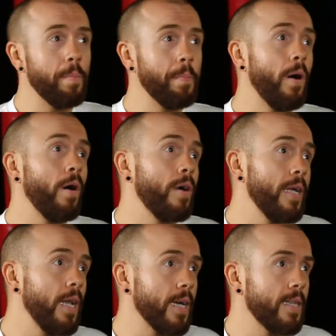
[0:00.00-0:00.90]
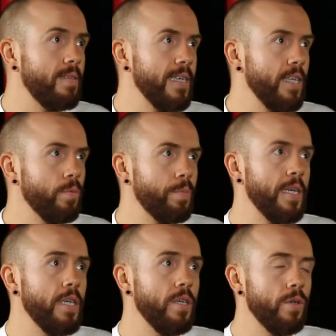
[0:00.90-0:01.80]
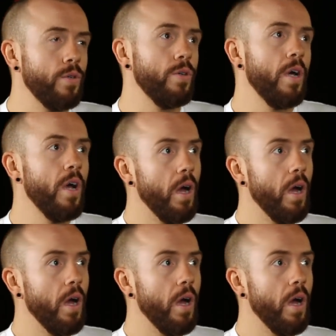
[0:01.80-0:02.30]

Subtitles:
a party like the DUP, who